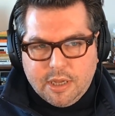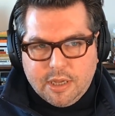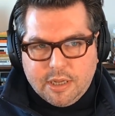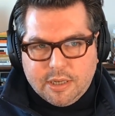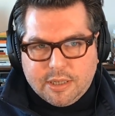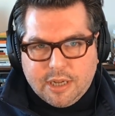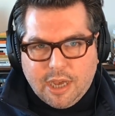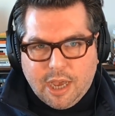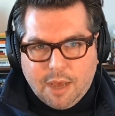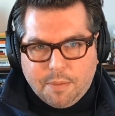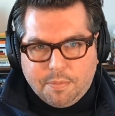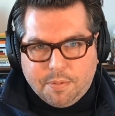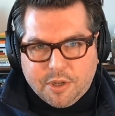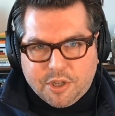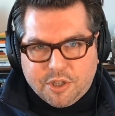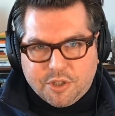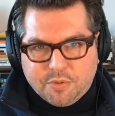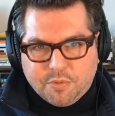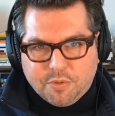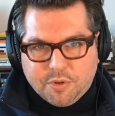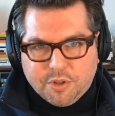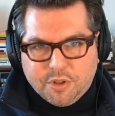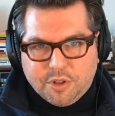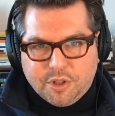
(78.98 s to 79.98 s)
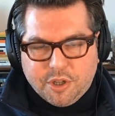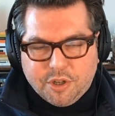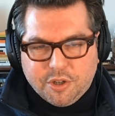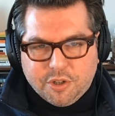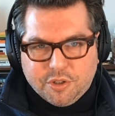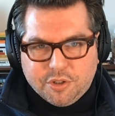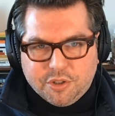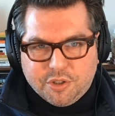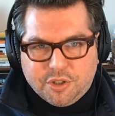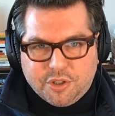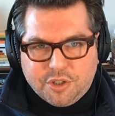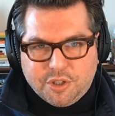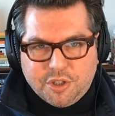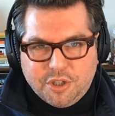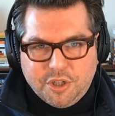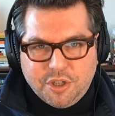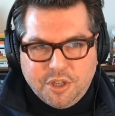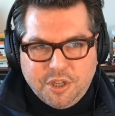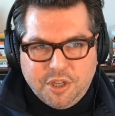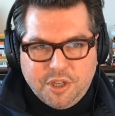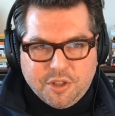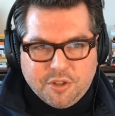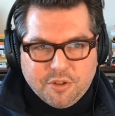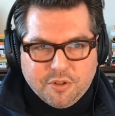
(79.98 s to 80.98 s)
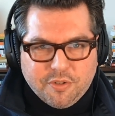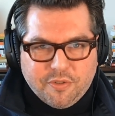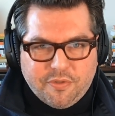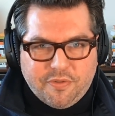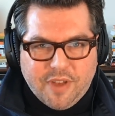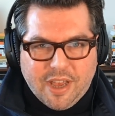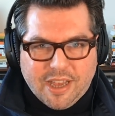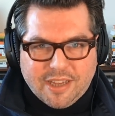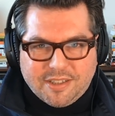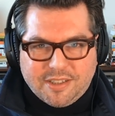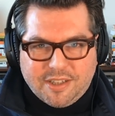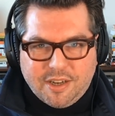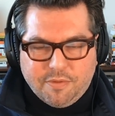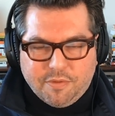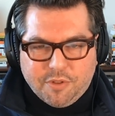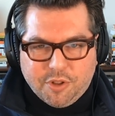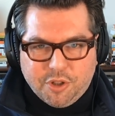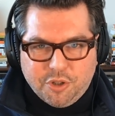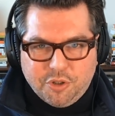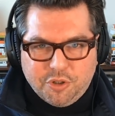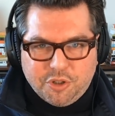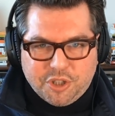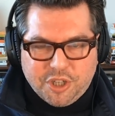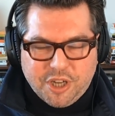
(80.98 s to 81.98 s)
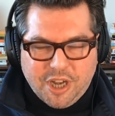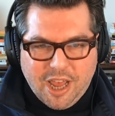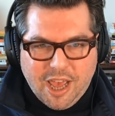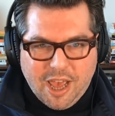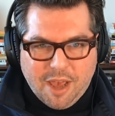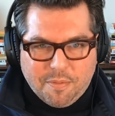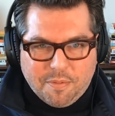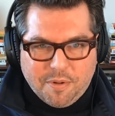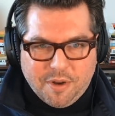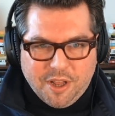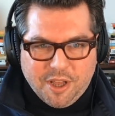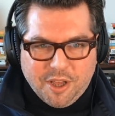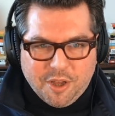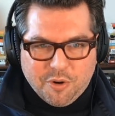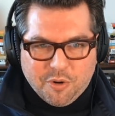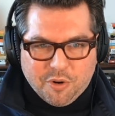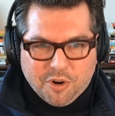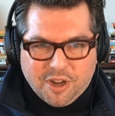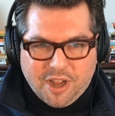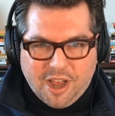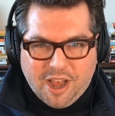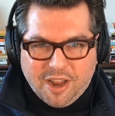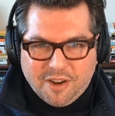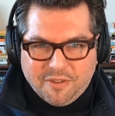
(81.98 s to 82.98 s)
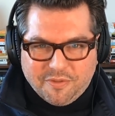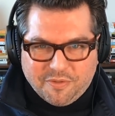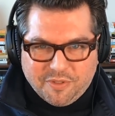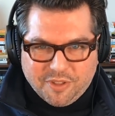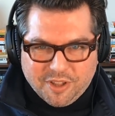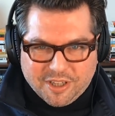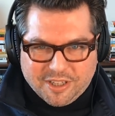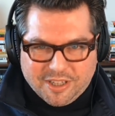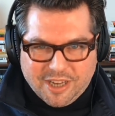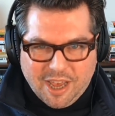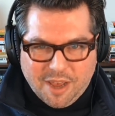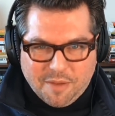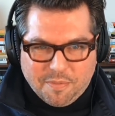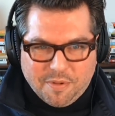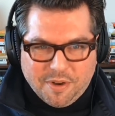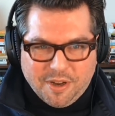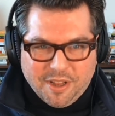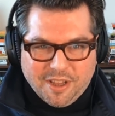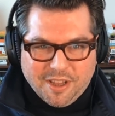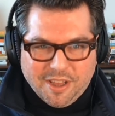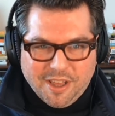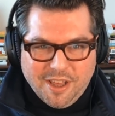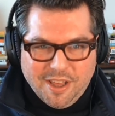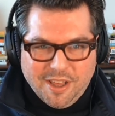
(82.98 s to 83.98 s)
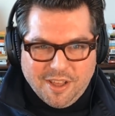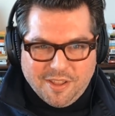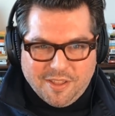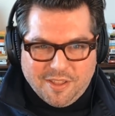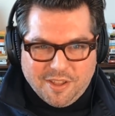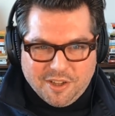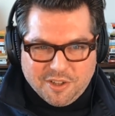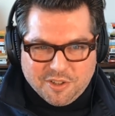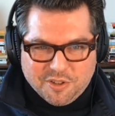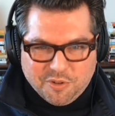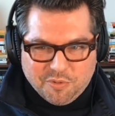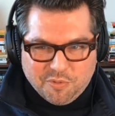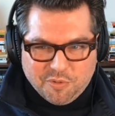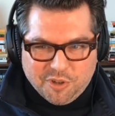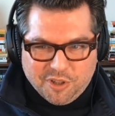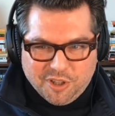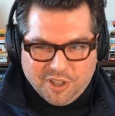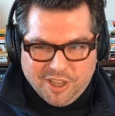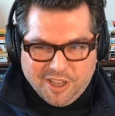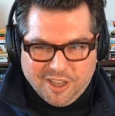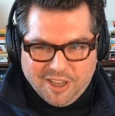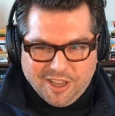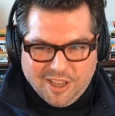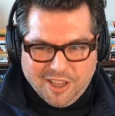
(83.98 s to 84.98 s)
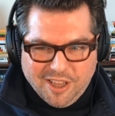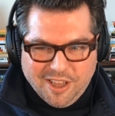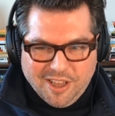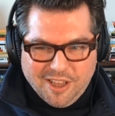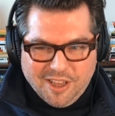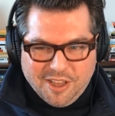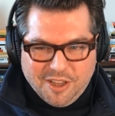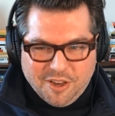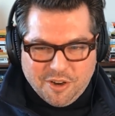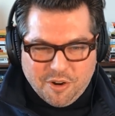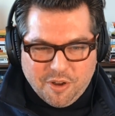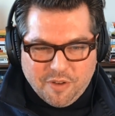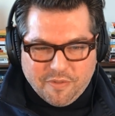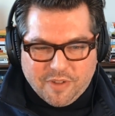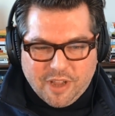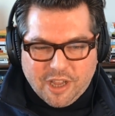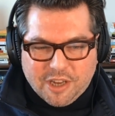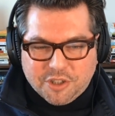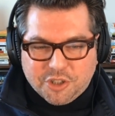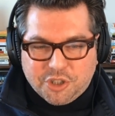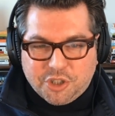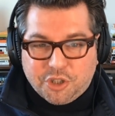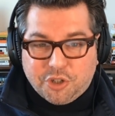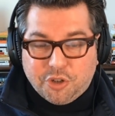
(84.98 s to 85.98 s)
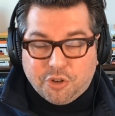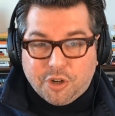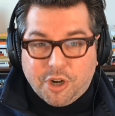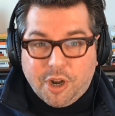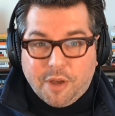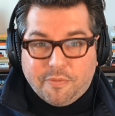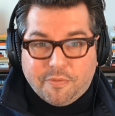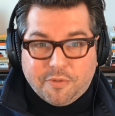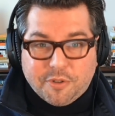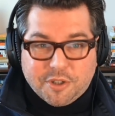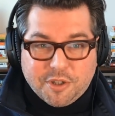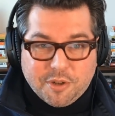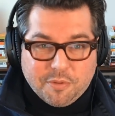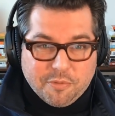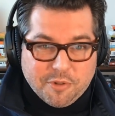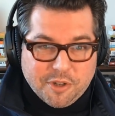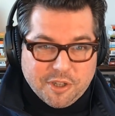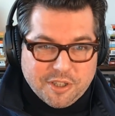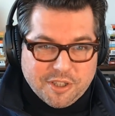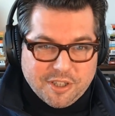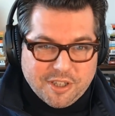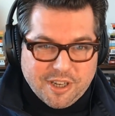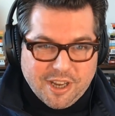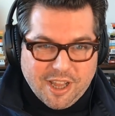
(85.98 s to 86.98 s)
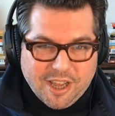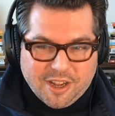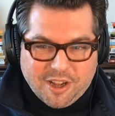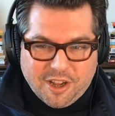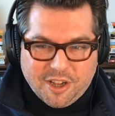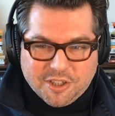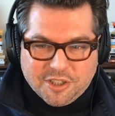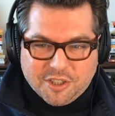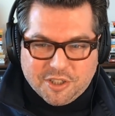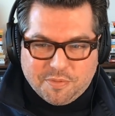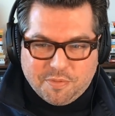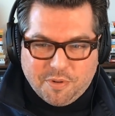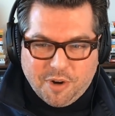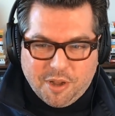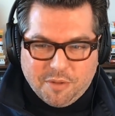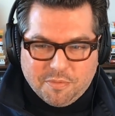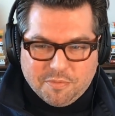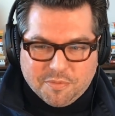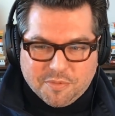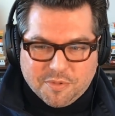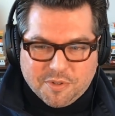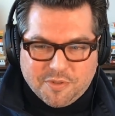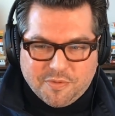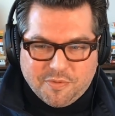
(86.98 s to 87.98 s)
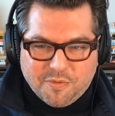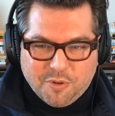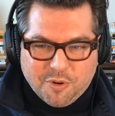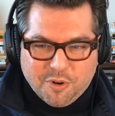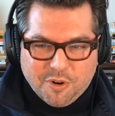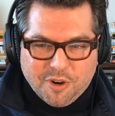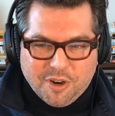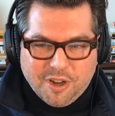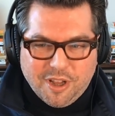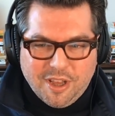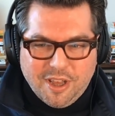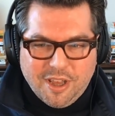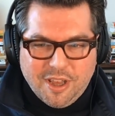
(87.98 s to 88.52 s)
topics where there's either fast evolution happening or conflict happening. Things are really have gotten stirred up for some reason that causes problems for